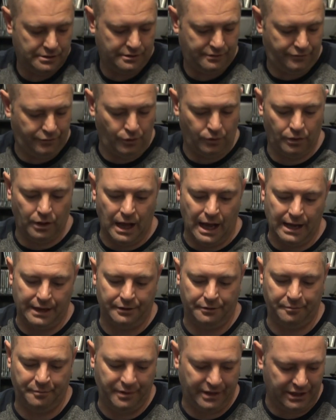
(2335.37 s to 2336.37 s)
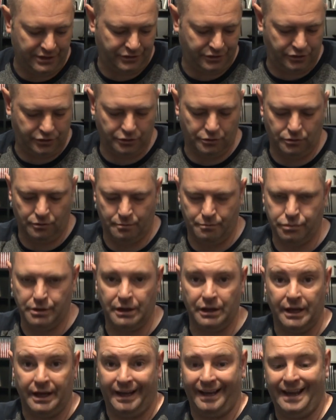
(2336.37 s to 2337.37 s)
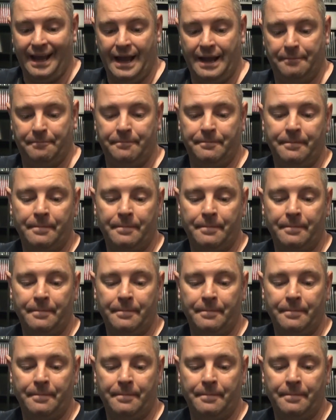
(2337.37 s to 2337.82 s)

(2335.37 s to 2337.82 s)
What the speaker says: Frontline on PS2, brilliant game.